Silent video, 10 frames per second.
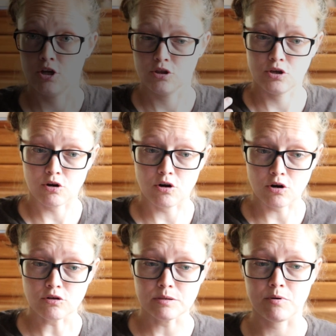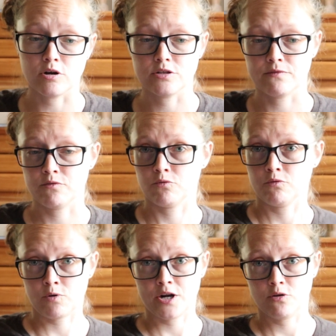In the early parts of
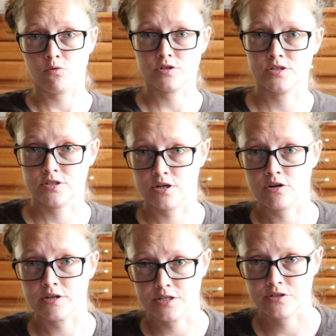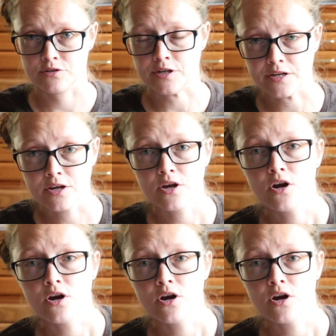riding horses in our history,